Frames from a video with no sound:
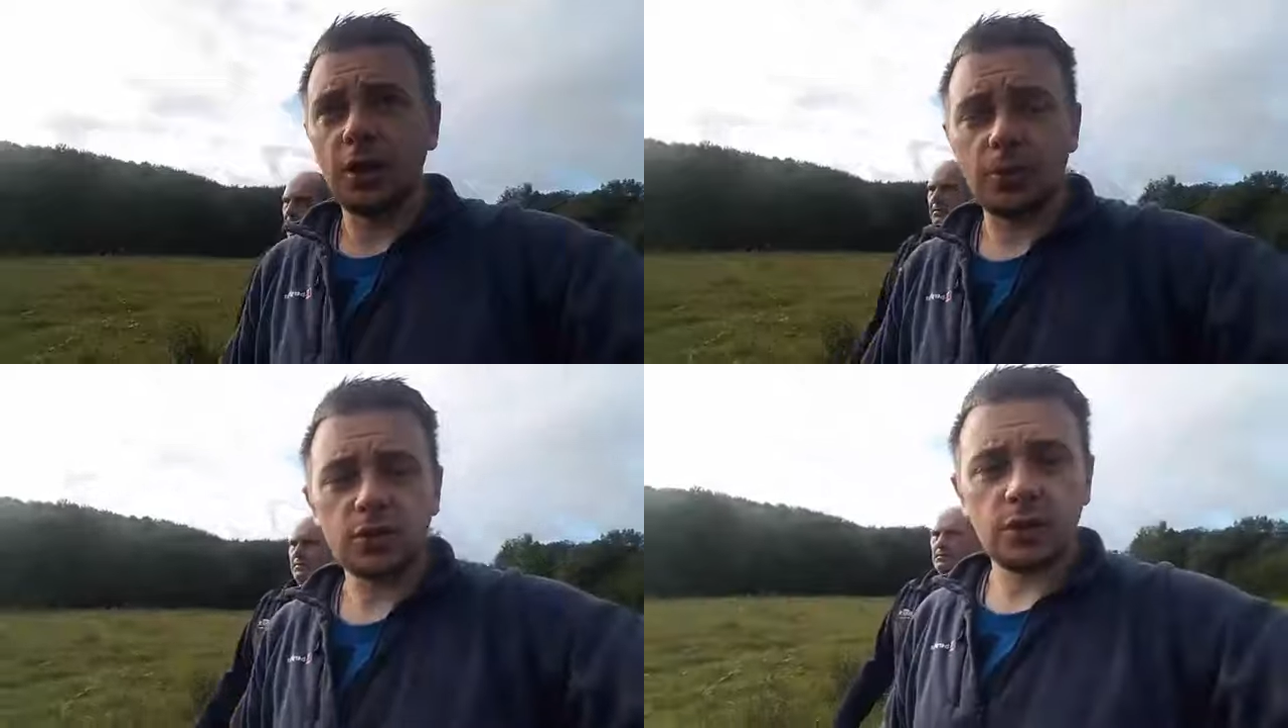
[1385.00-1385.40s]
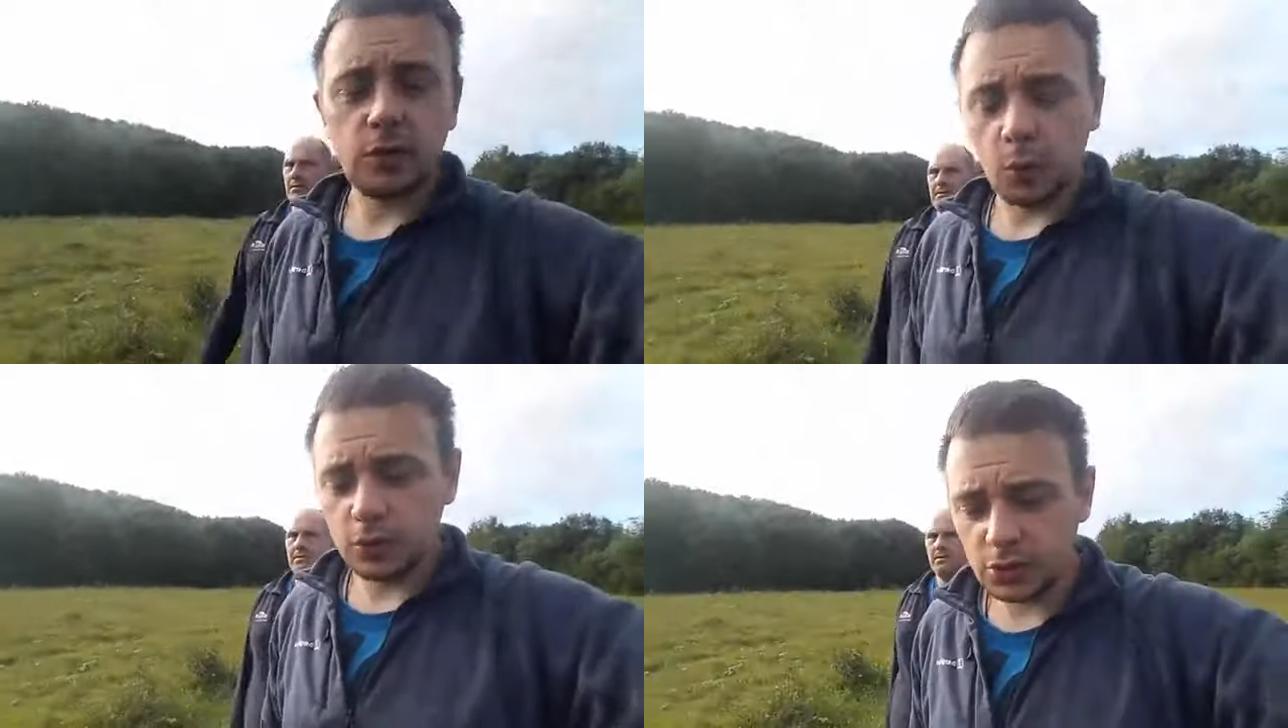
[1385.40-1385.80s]
I'm not sure if
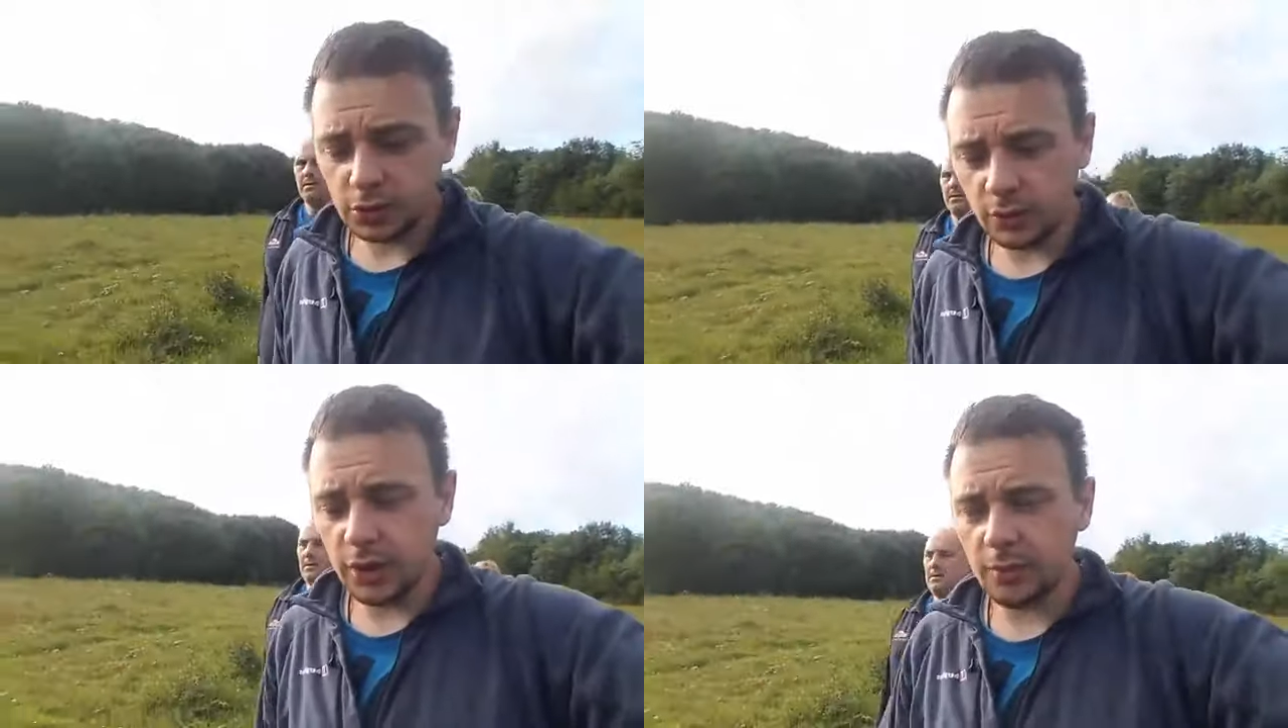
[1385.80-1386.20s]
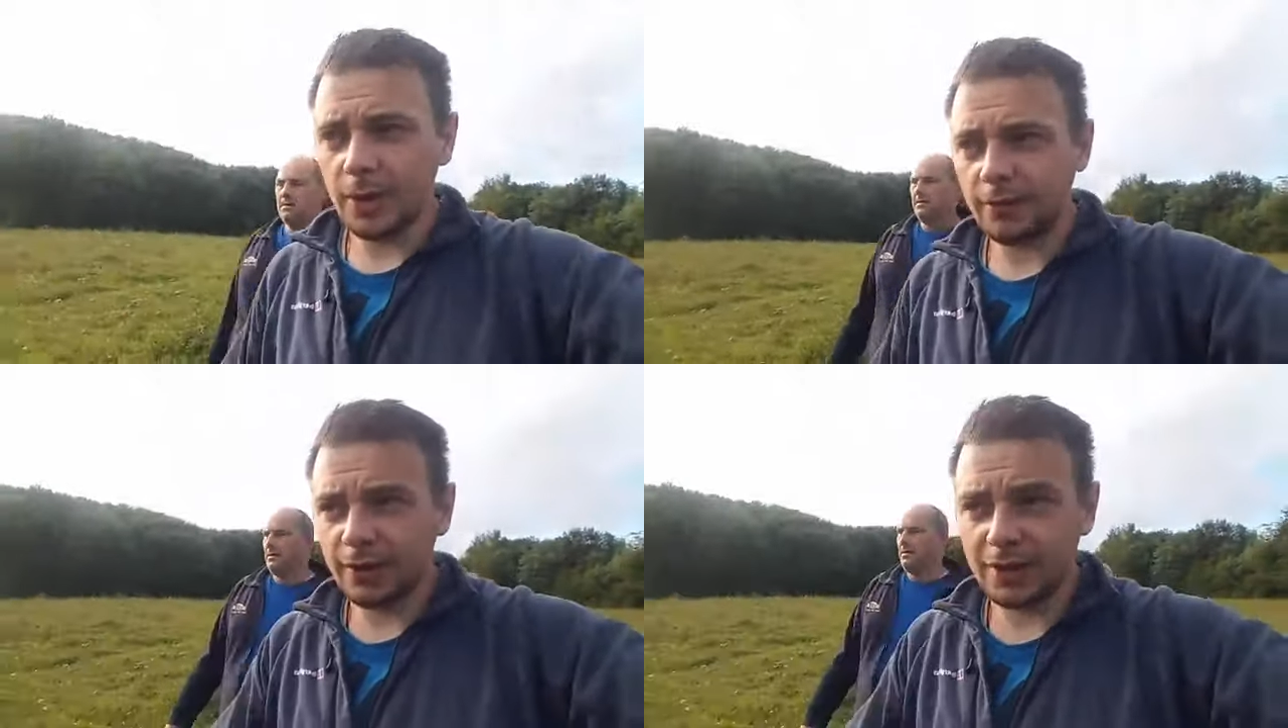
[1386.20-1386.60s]
the wood's still there
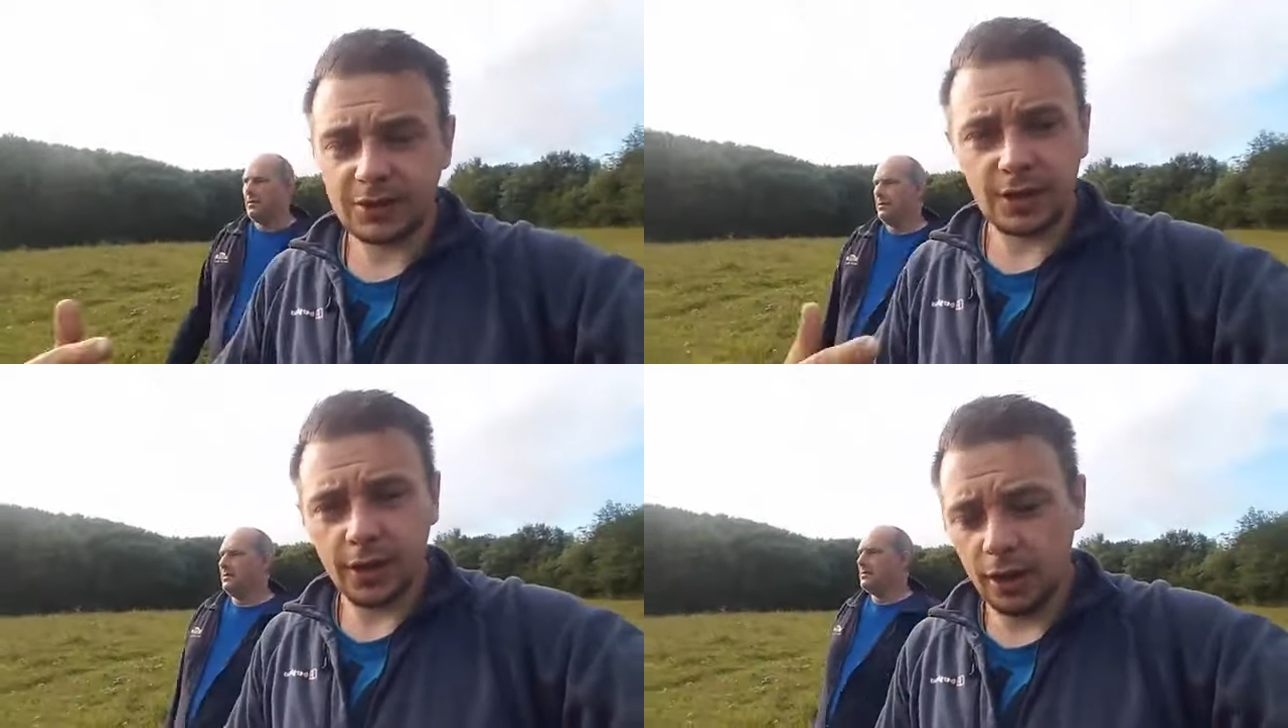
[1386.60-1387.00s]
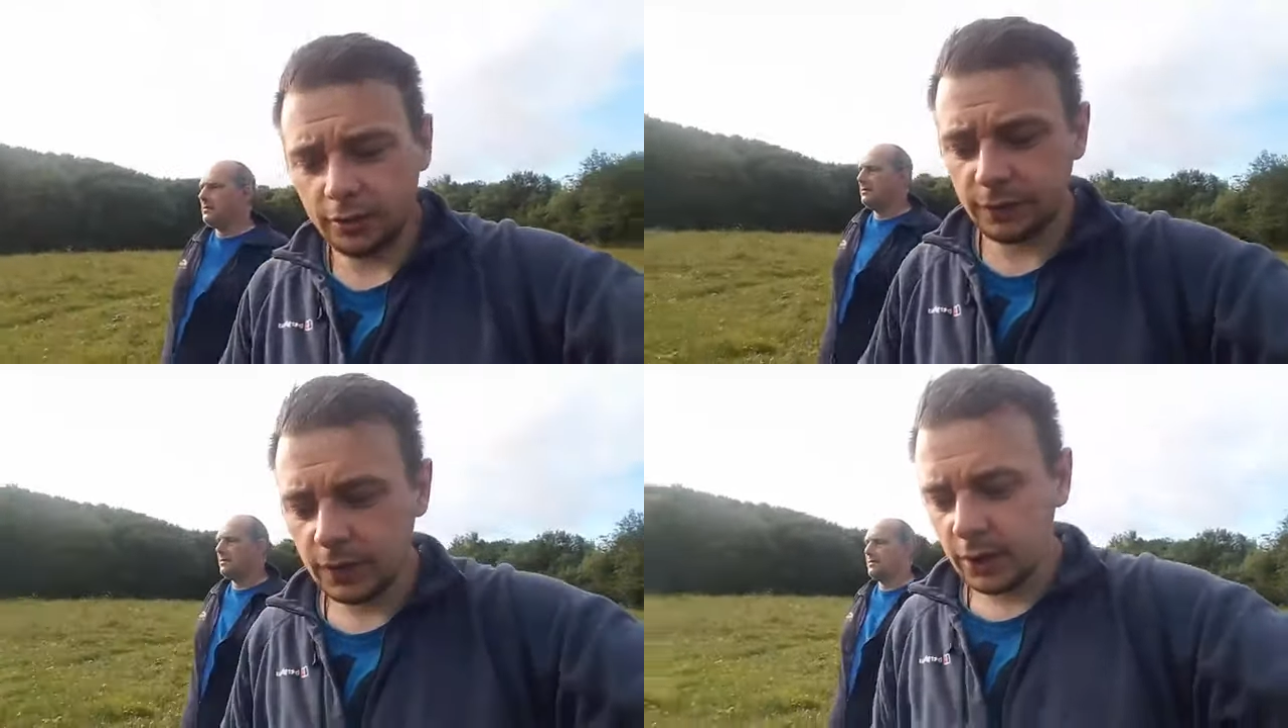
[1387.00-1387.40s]
fencing it off.